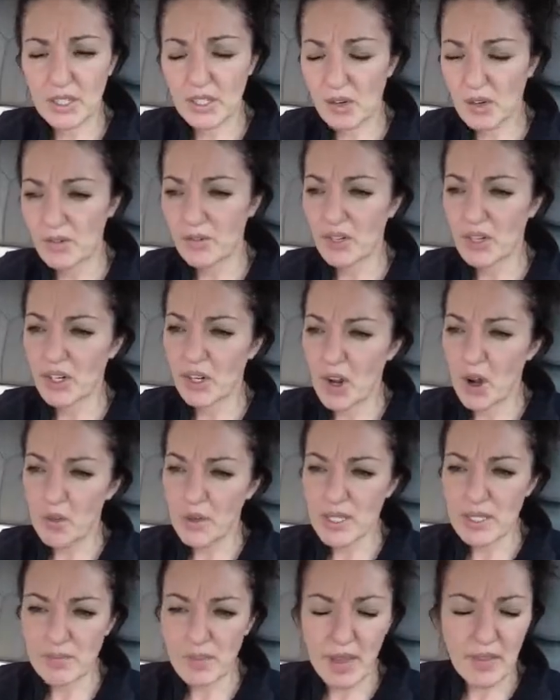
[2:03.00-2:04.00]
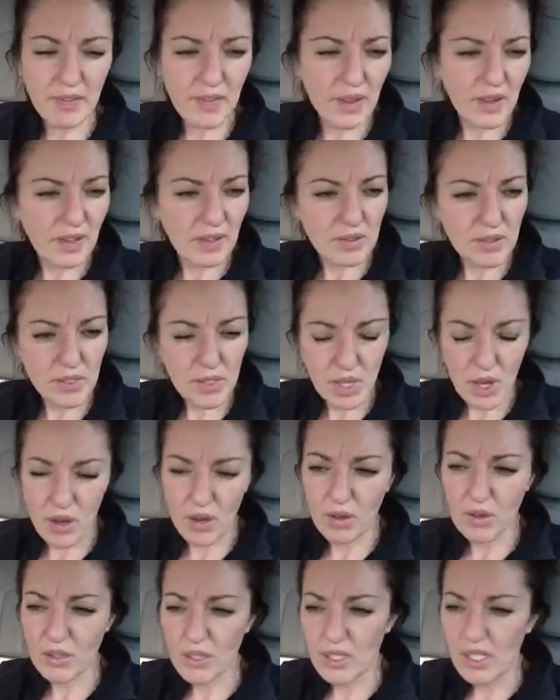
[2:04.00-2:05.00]
you know, if it had always been there.
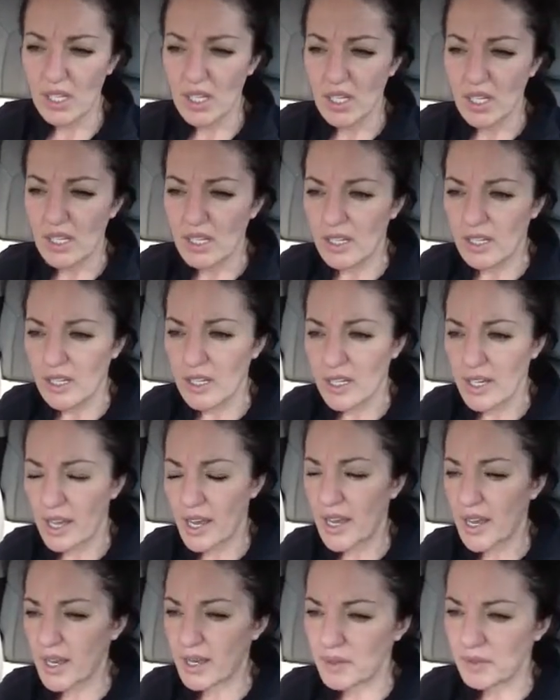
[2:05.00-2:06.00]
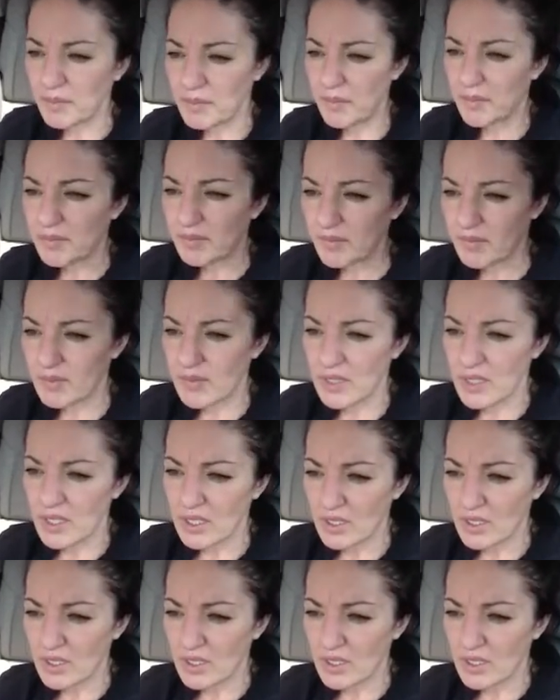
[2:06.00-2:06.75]
So um